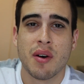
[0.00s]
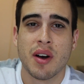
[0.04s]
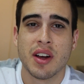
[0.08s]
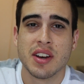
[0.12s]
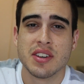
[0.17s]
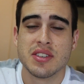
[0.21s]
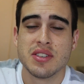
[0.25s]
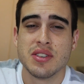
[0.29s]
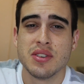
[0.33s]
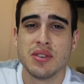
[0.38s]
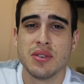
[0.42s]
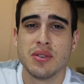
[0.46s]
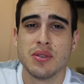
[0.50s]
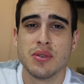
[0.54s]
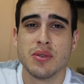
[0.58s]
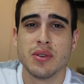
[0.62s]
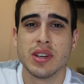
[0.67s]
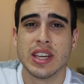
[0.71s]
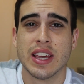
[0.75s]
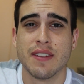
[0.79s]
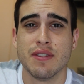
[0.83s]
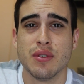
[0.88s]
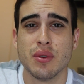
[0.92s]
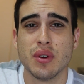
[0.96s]
want
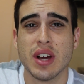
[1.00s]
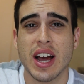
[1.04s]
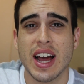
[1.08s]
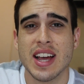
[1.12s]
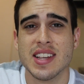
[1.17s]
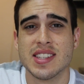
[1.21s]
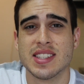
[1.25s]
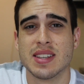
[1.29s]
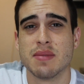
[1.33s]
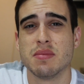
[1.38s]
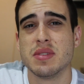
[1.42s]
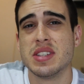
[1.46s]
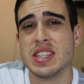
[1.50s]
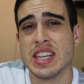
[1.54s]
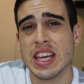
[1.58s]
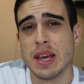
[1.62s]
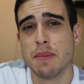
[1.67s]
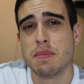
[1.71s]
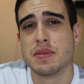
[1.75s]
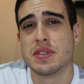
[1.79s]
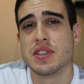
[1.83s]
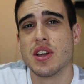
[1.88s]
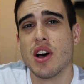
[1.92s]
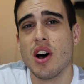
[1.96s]
to give you guys some
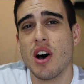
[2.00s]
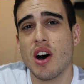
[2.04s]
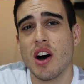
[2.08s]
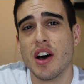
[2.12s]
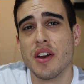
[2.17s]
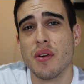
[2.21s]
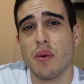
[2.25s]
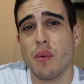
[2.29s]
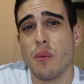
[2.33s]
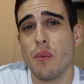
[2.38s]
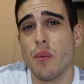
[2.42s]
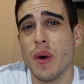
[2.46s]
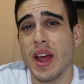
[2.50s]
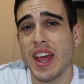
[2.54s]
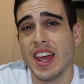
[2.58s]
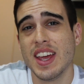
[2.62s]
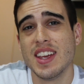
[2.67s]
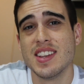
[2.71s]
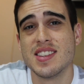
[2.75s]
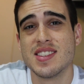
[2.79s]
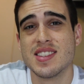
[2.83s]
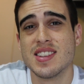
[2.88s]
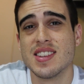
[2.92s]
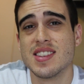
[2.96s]
tips on
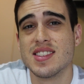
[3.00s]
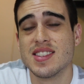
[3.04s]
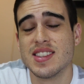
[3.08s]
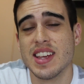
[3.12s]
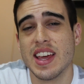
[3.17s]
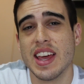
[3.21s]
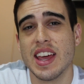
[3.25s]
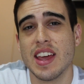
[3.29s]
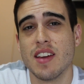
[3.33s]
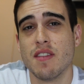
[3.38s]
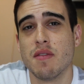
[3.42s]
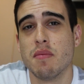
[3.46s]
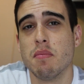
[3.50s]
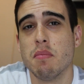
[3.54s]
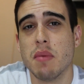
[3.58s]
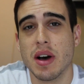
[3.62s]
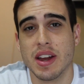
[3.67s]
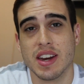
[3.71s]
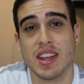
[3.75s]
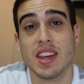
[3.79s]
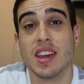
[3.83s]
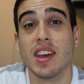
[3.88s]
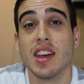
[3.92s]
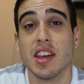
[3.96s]
ways to save
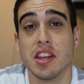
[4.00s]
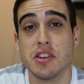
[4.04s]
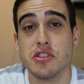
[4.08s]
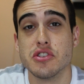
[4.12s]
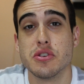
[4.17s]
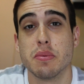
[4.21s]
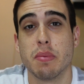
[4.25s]
money in